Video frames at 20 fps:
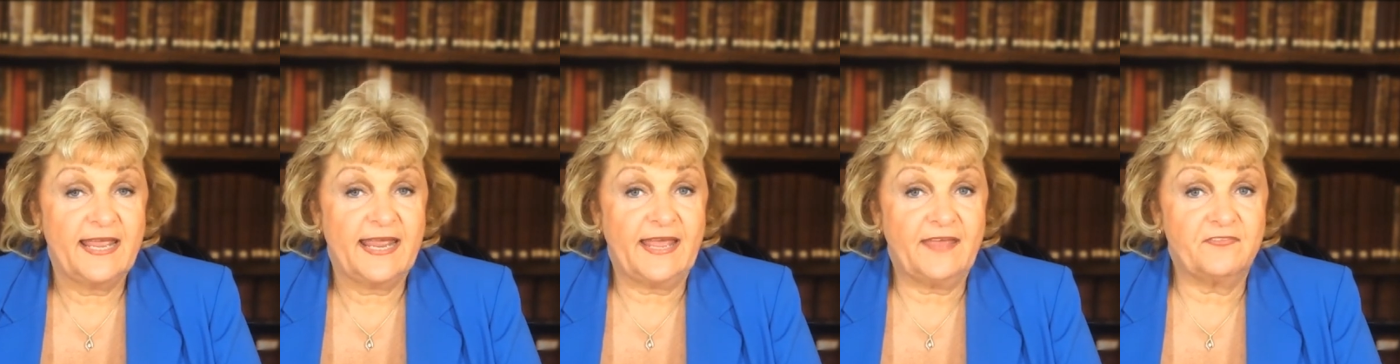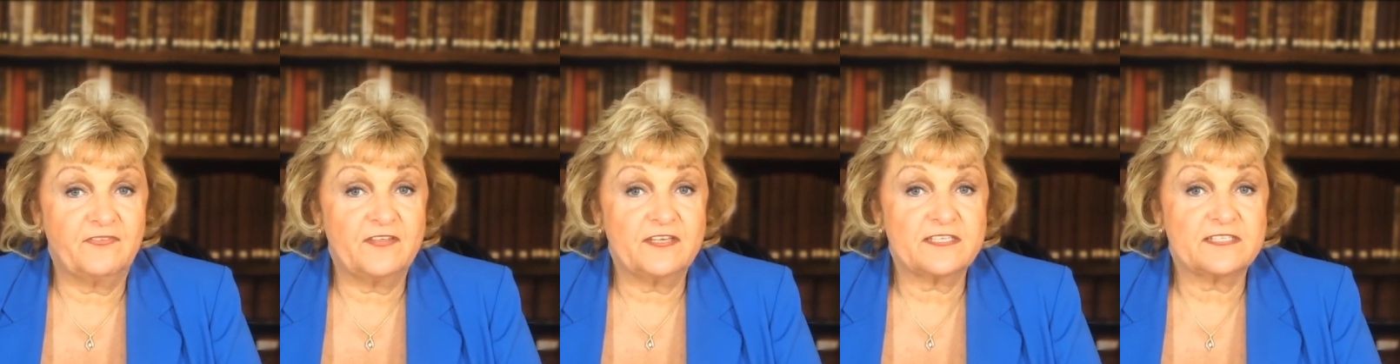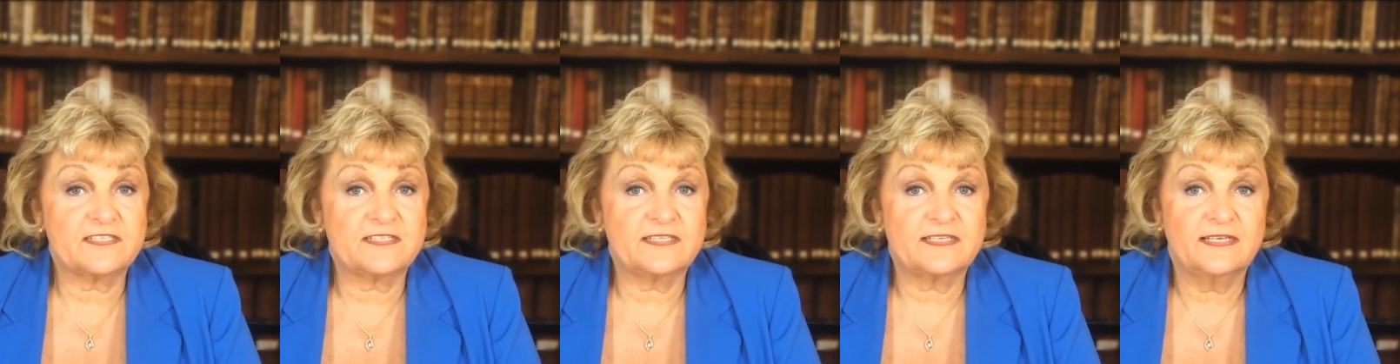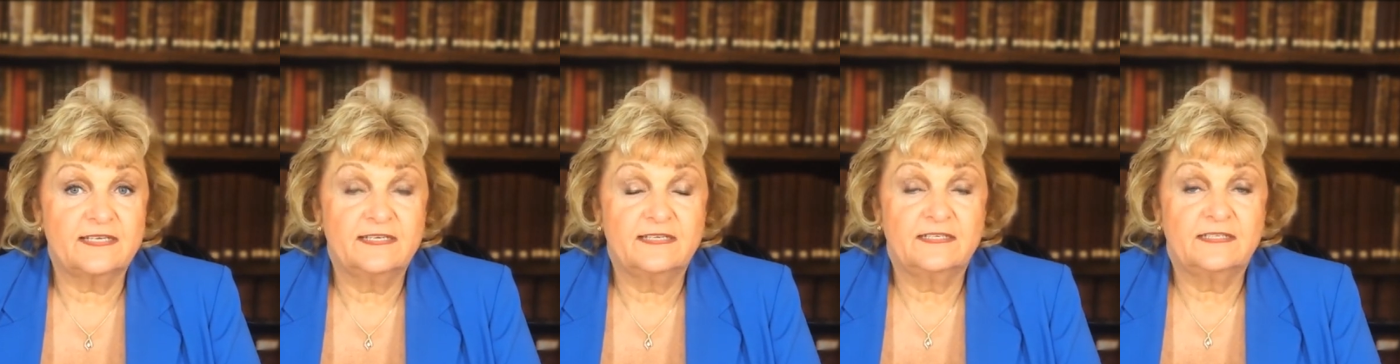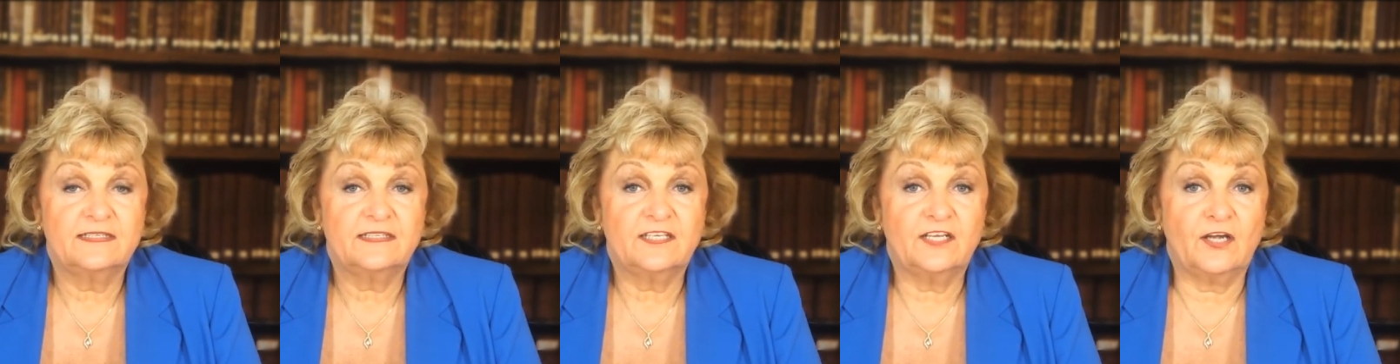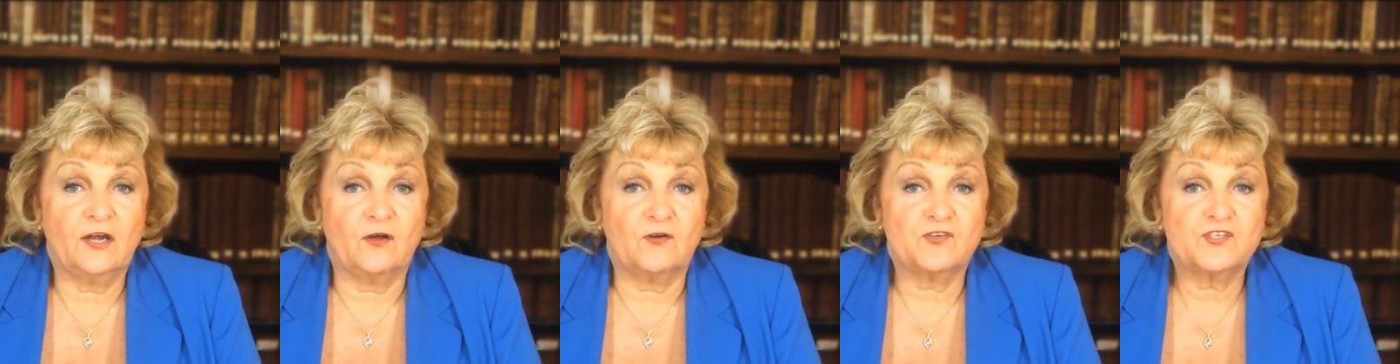And this,
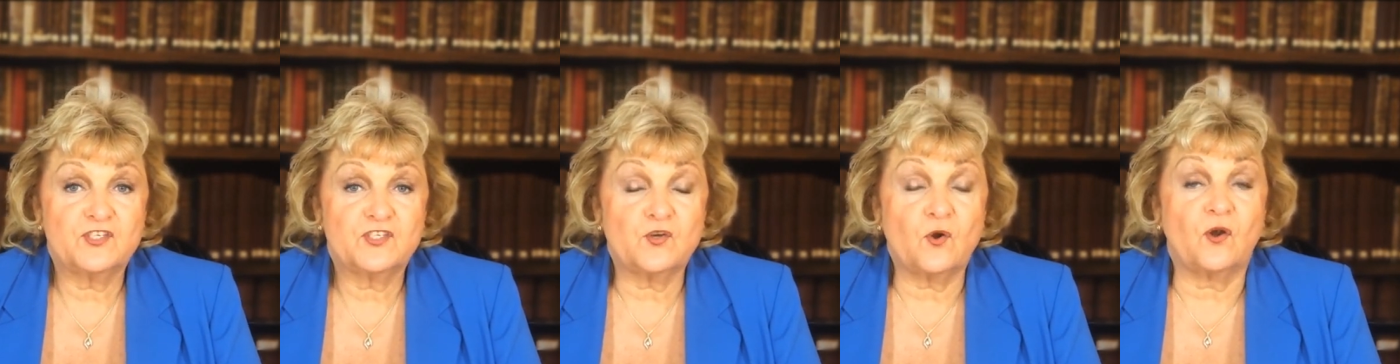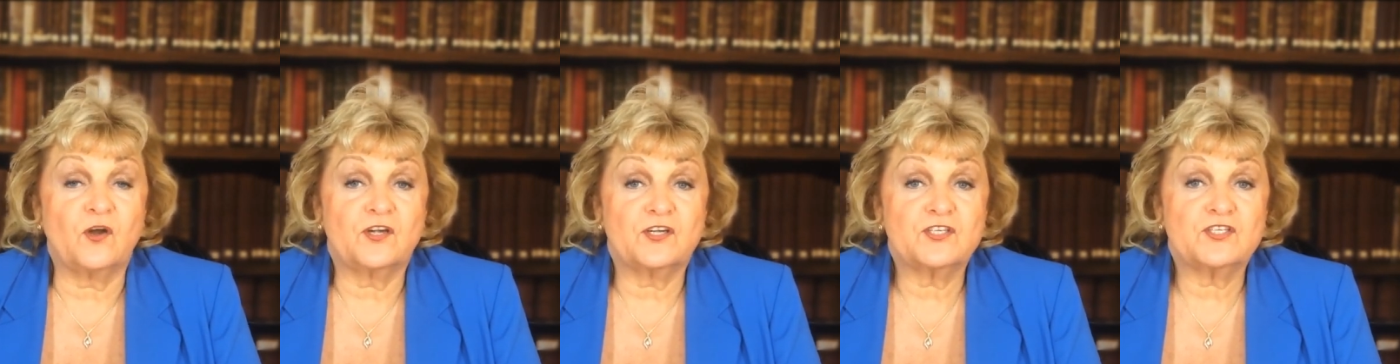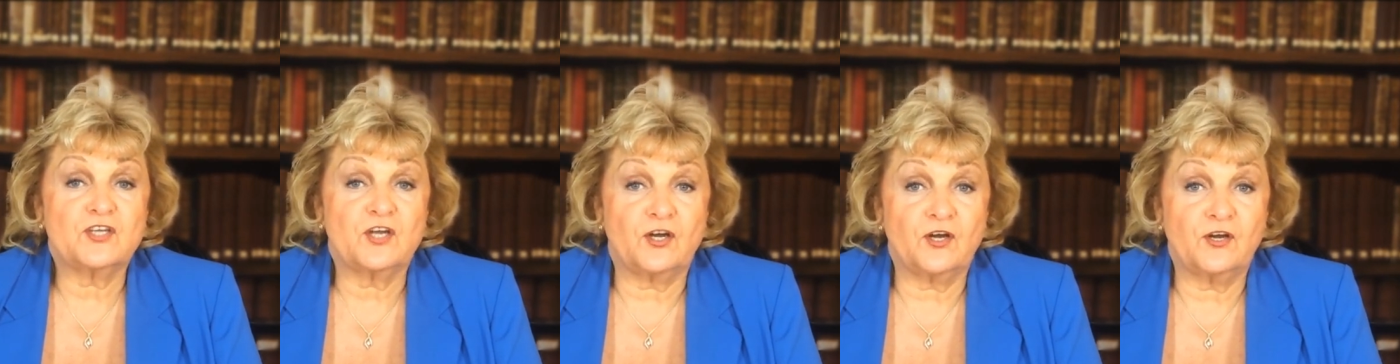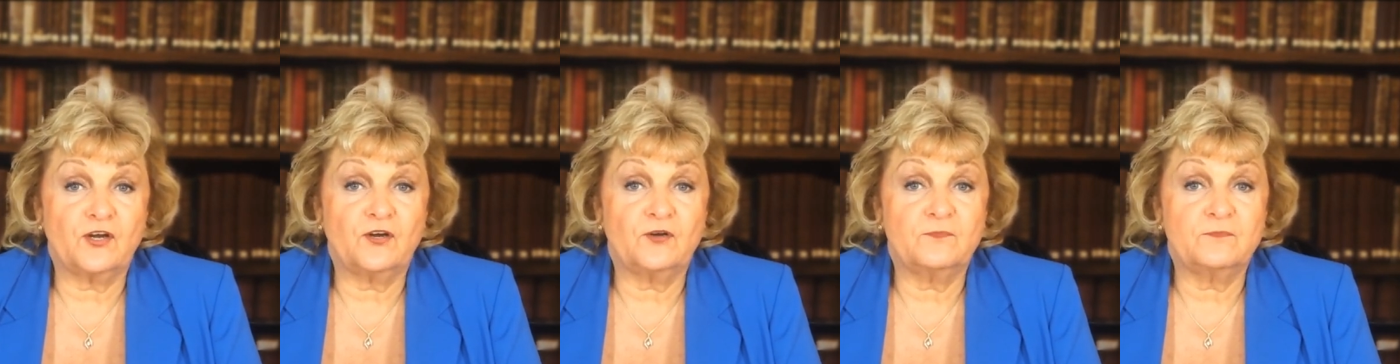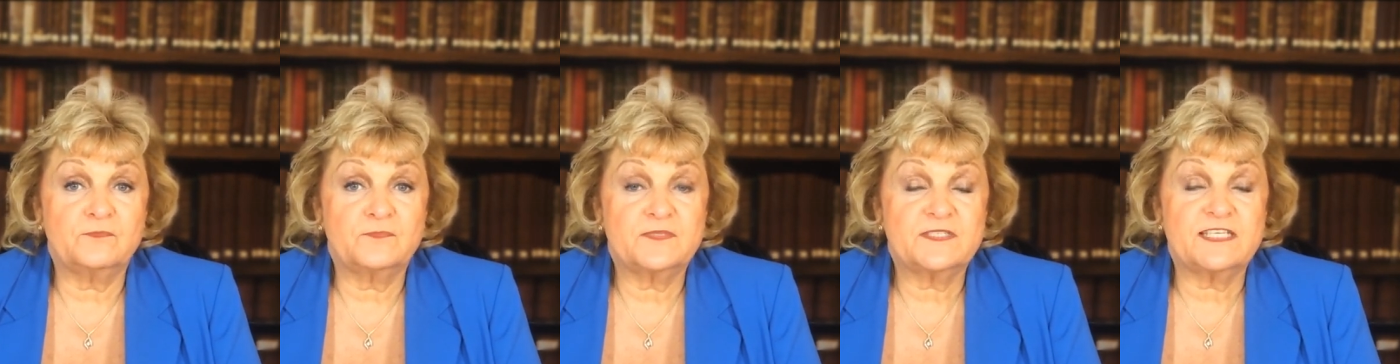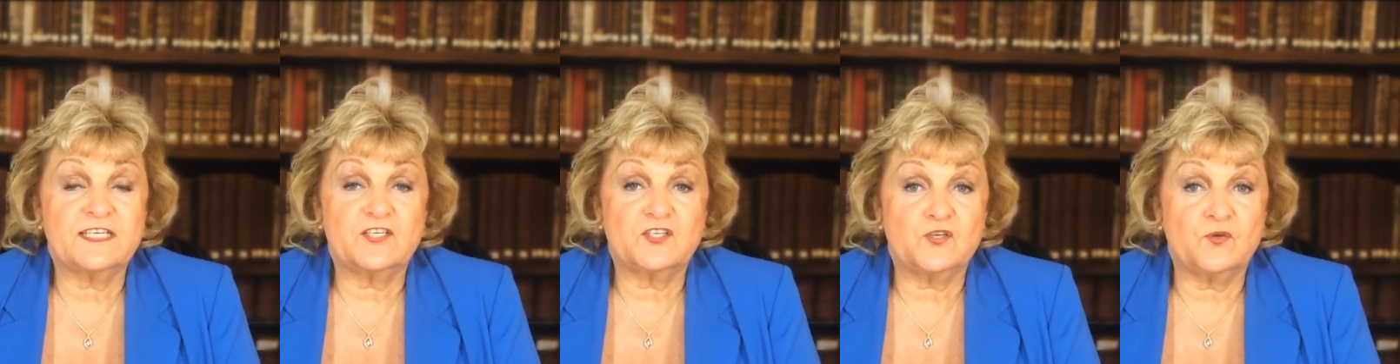short-term
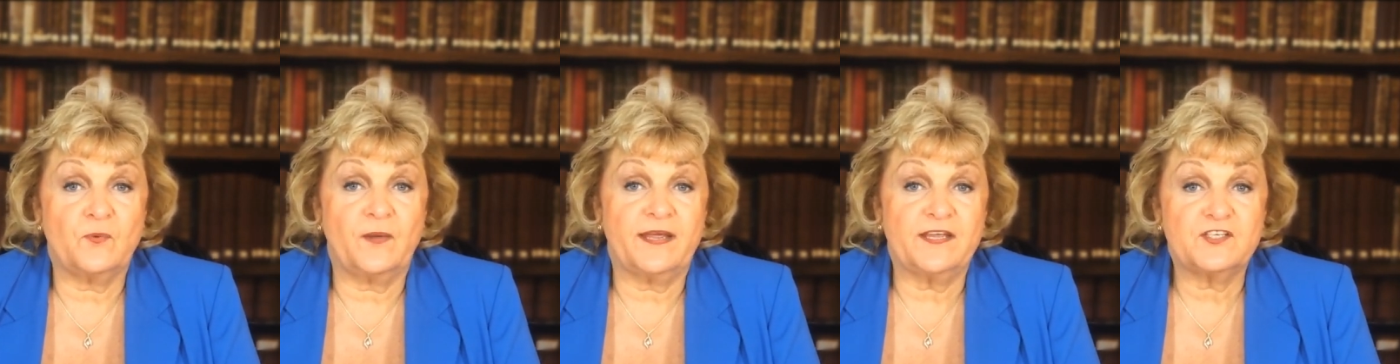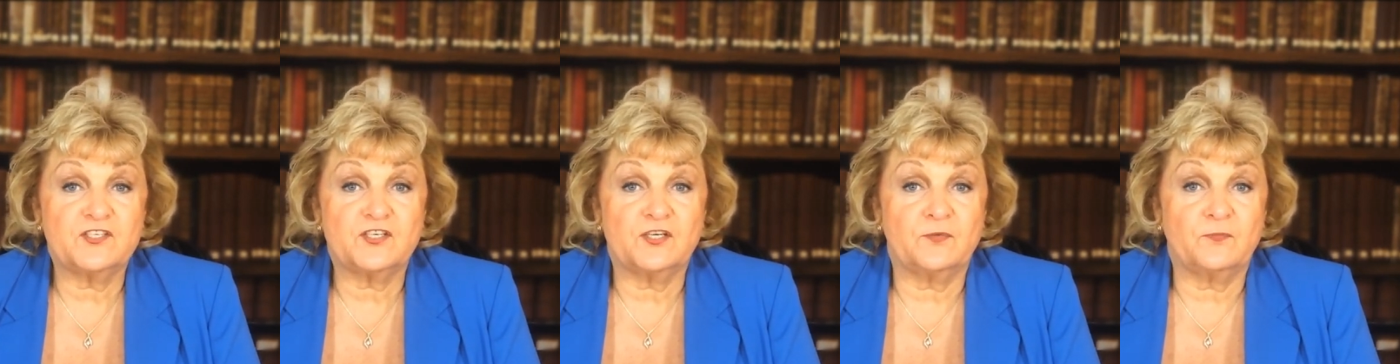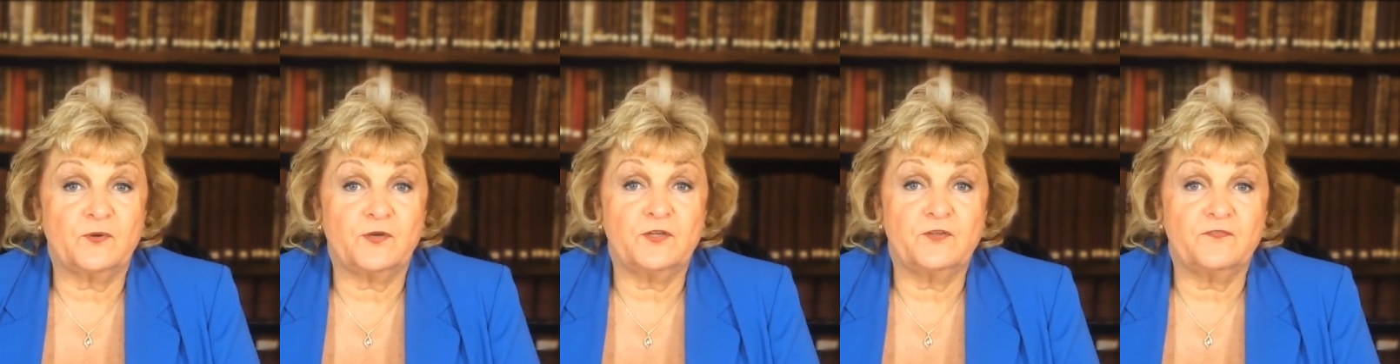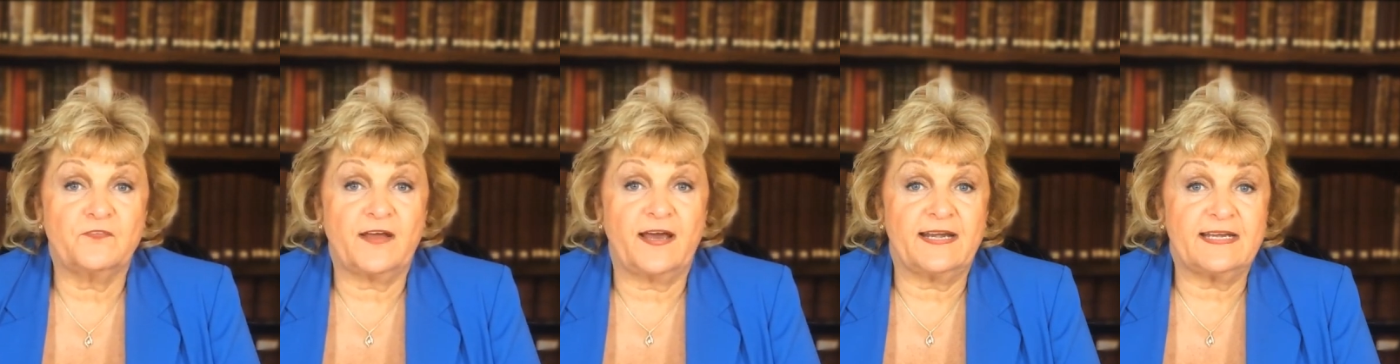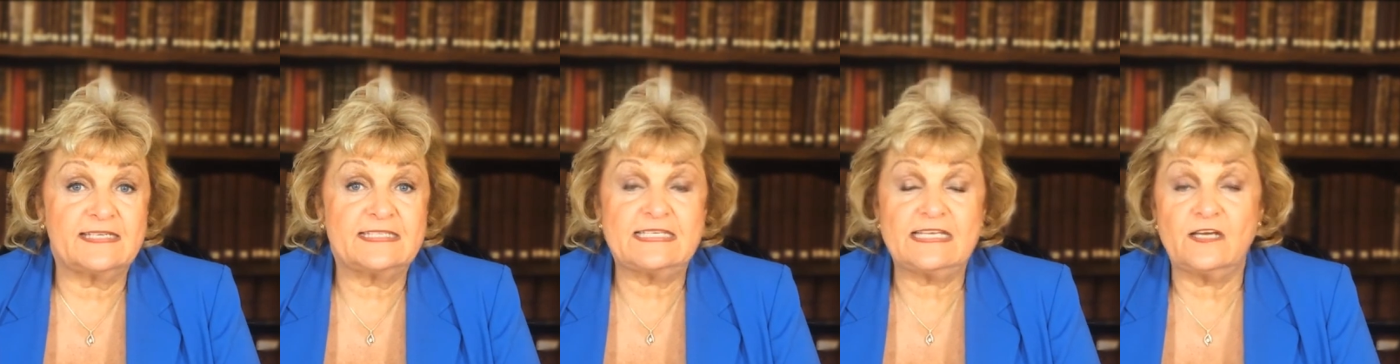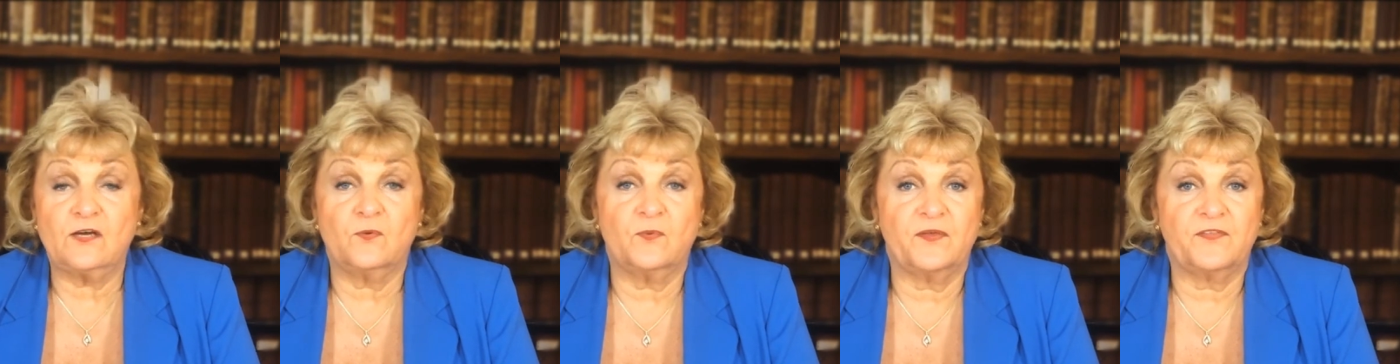situation where you've got to
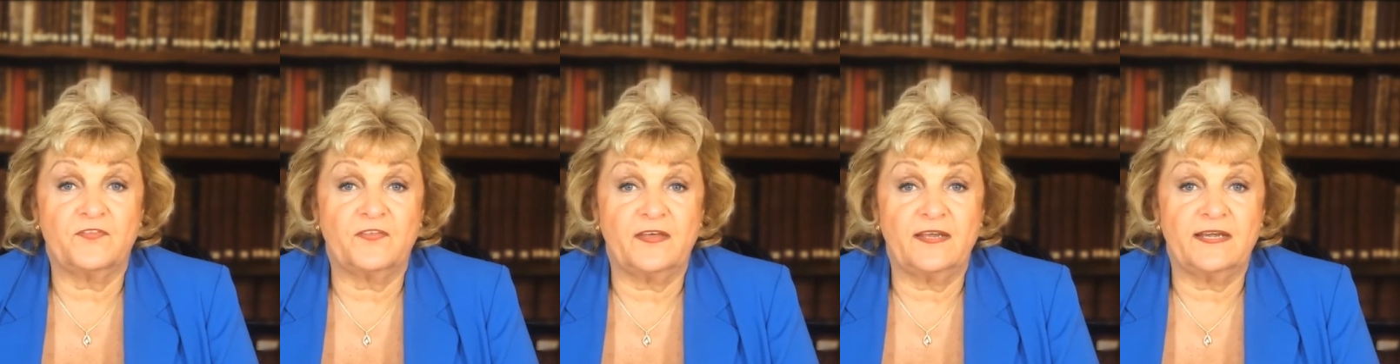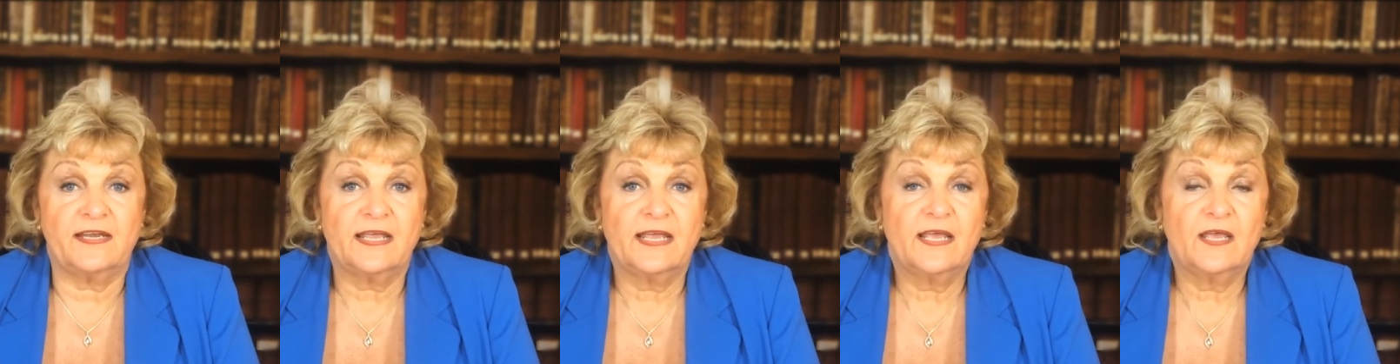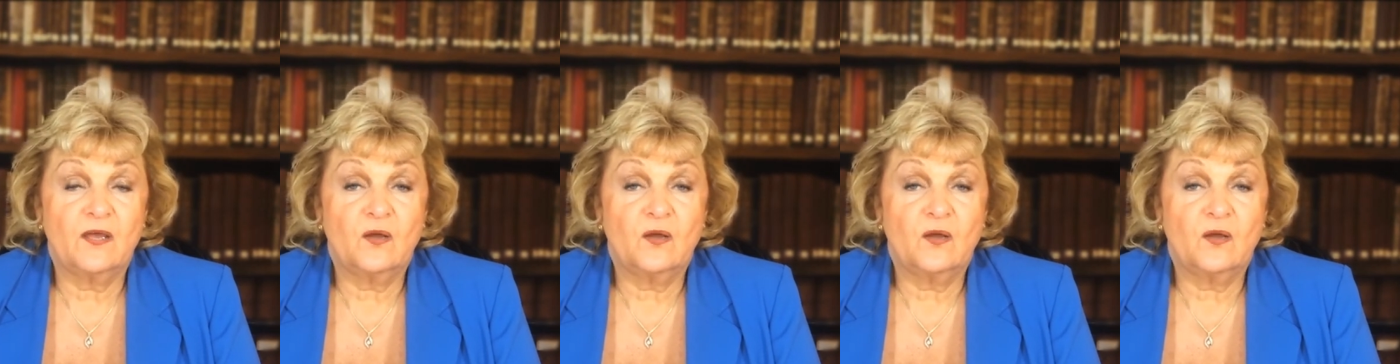deal with it